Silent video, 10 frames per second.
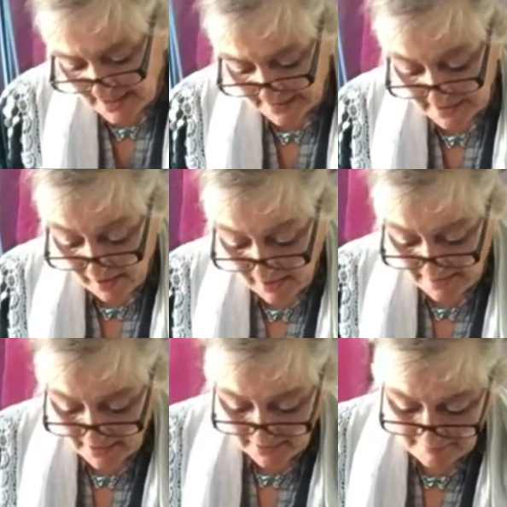that tie
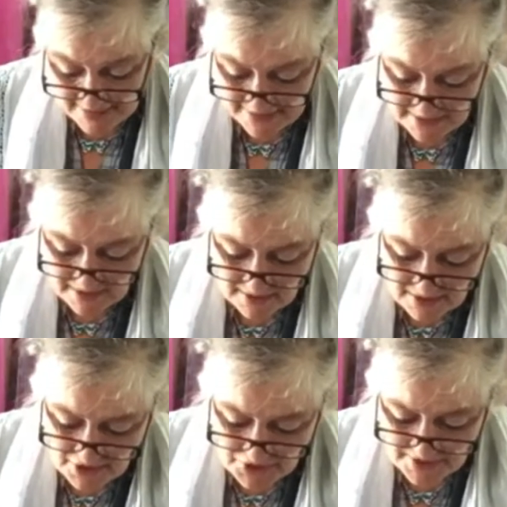that I made
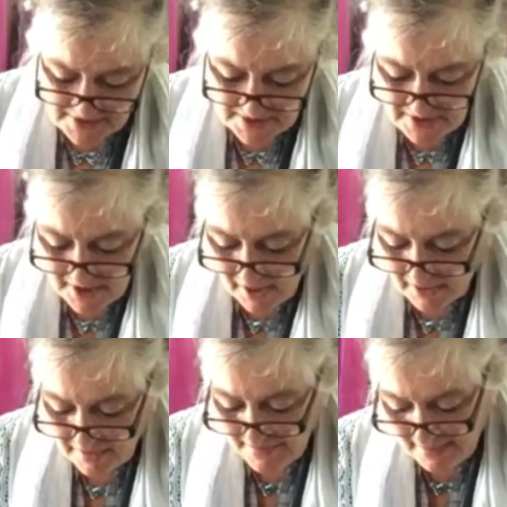just to
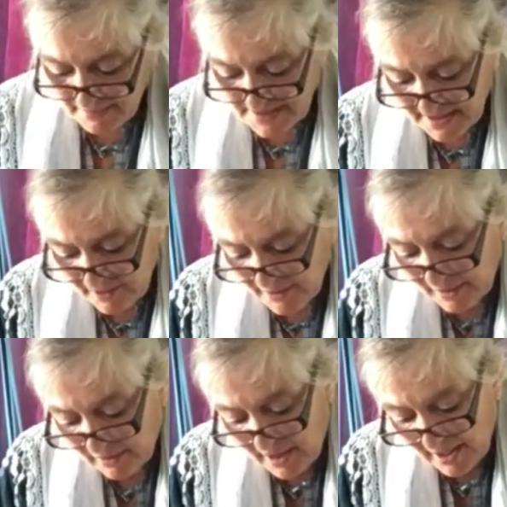tuck that
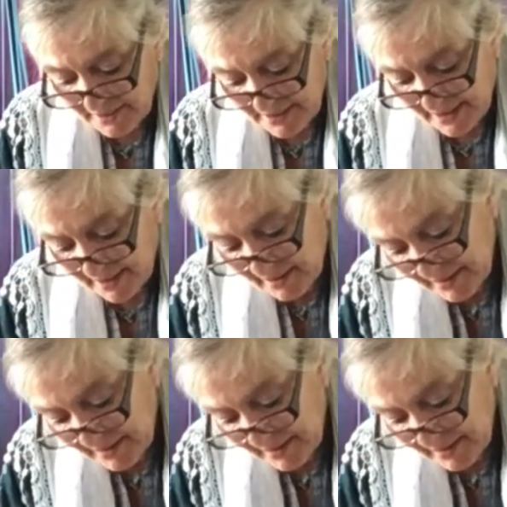material under.